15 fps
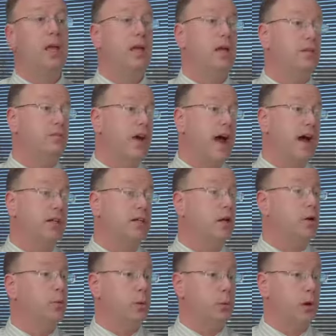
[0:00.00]
In fact,
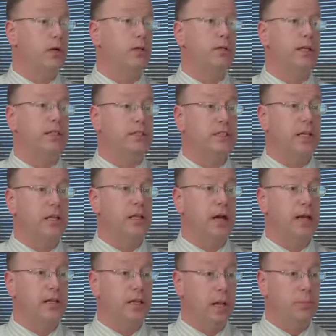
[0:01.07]
we regularly exceed
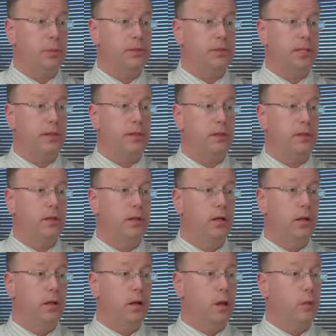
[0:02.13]
98%.
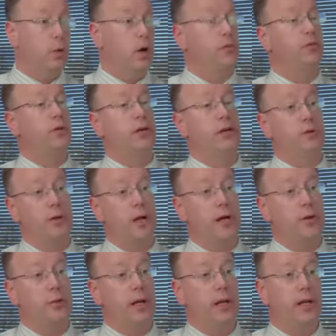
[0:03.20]
We offer
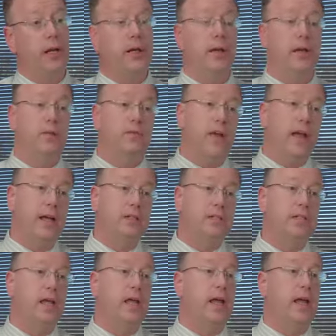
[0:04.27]
introductory,
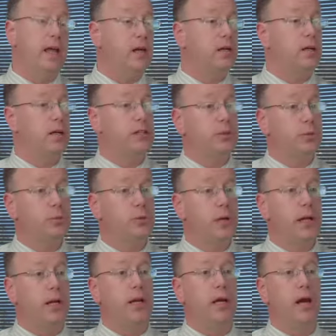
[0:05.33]
advanced, and custom
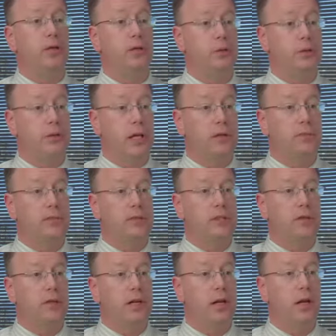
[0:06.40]
training at our Tucson
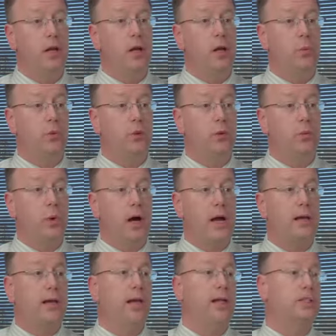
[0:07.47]
facility,
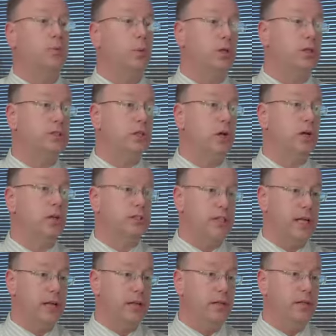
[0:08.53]
worldwide, as well as
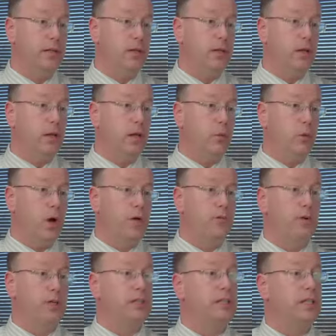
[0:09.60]
on-site. We
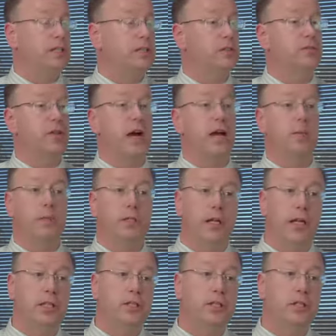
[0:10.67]
offer extensive
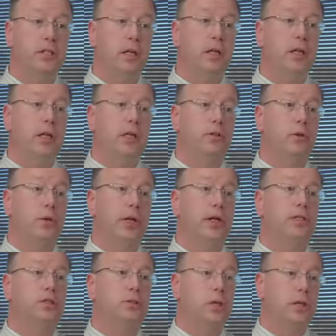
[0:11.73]
documentation, including
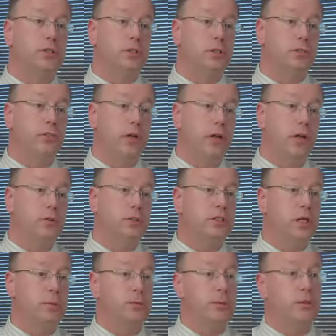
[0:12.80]
instructional videos
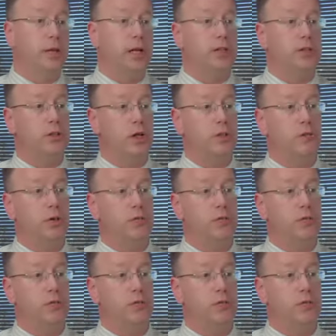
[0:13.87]
demonstrating software